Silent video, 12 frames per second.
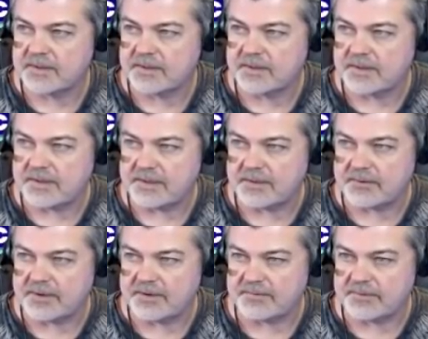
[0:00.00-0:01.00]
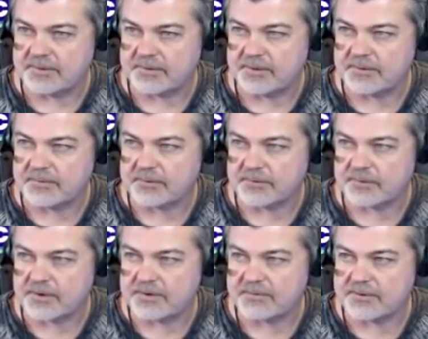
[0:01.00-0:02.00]
and now we have our network
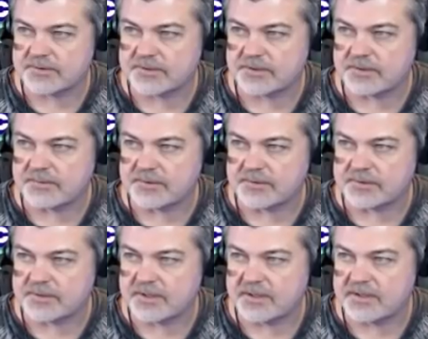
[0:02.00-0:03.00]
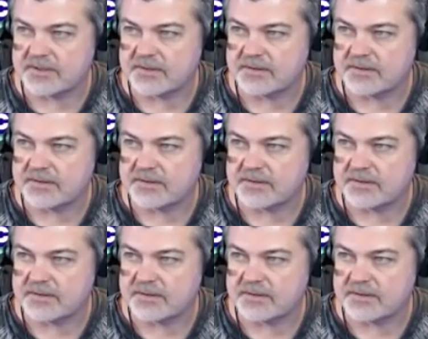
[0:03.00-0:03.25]
drivers almost done.